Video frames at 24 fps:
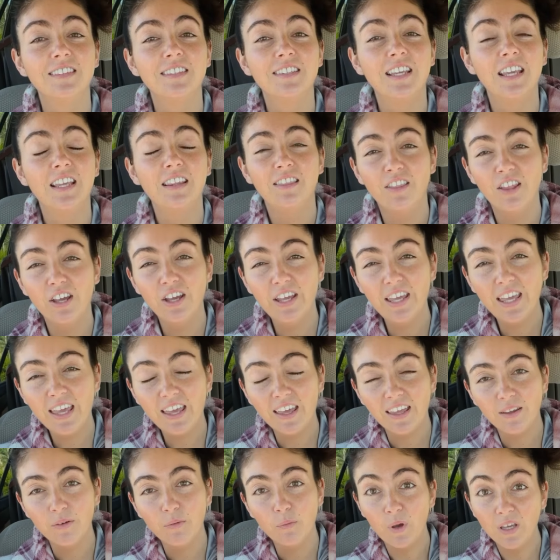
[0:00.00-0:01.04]
And look
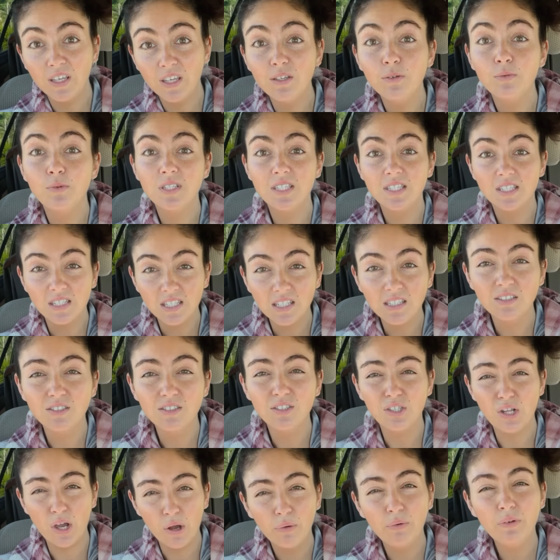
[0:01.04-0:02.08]
at what you still
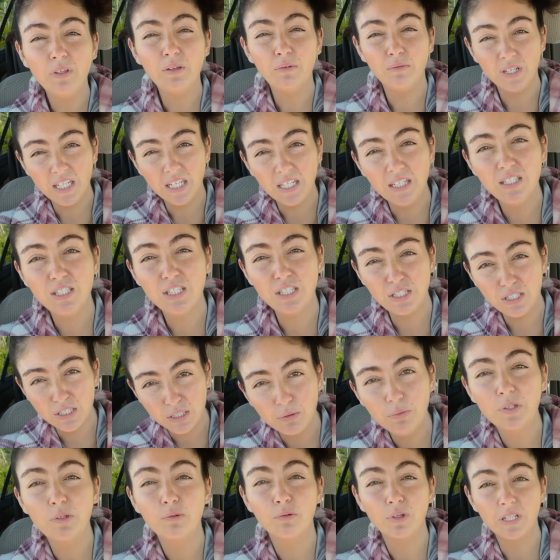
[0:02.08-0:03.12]
know you need to
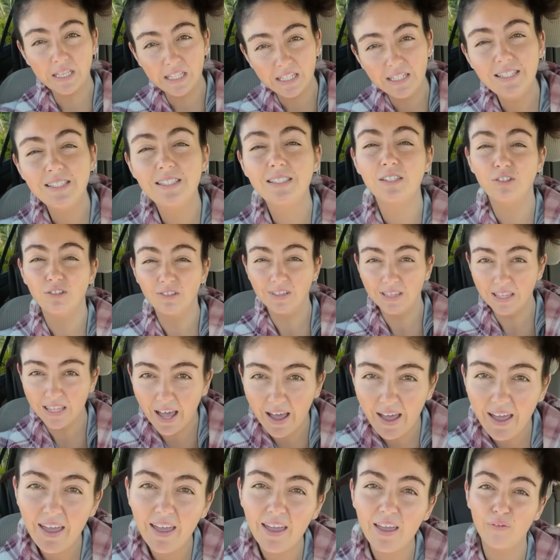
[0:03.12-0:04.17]
do and release in your
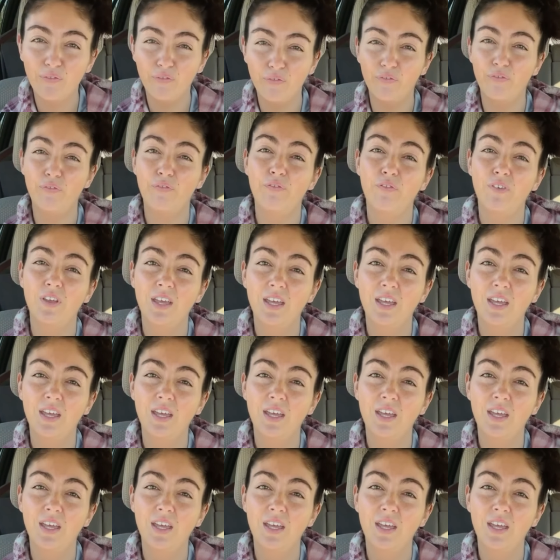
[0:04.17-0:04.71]
life.